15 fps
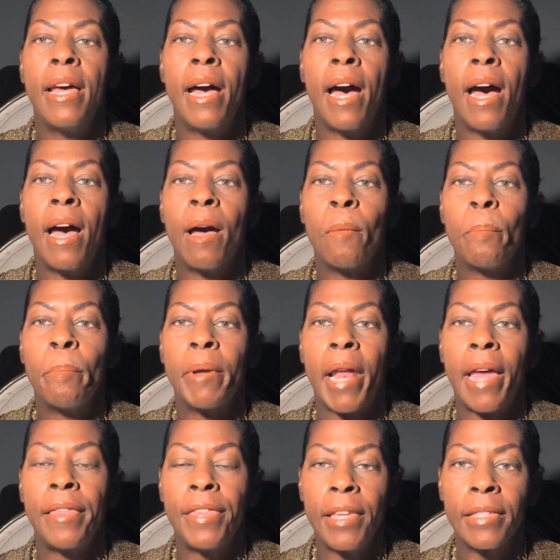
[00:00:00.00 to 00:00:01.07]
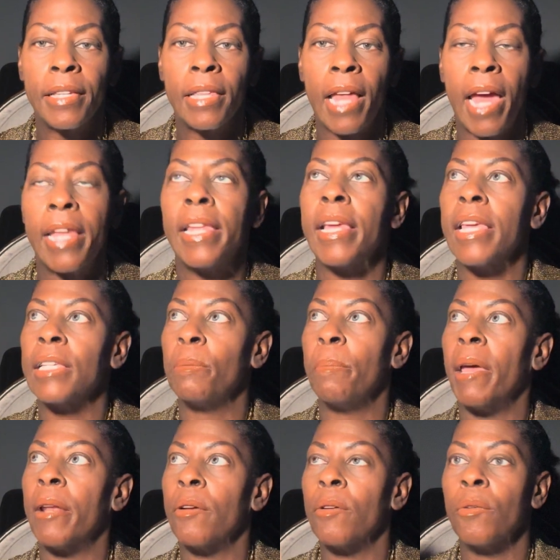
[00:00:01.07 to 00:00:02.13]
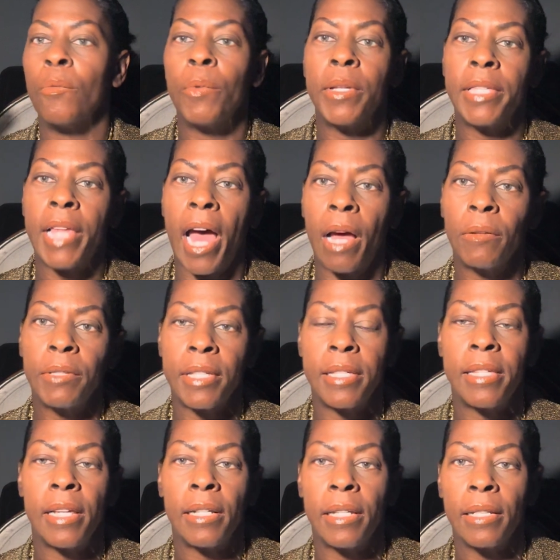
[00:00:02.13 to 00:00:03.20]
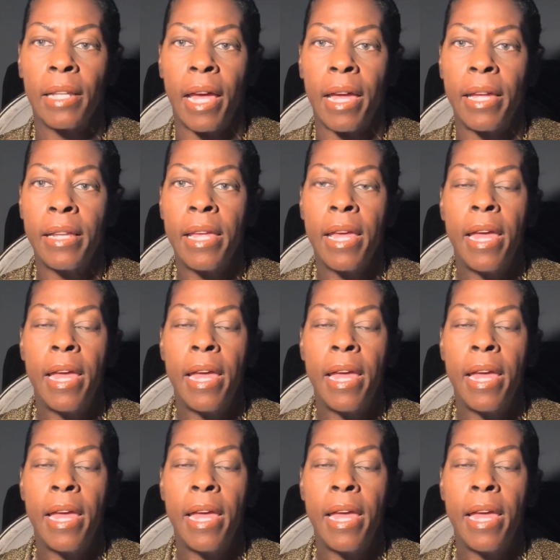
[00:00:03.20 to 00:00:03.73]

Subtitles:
but I think the lighting is better without the ceiling light.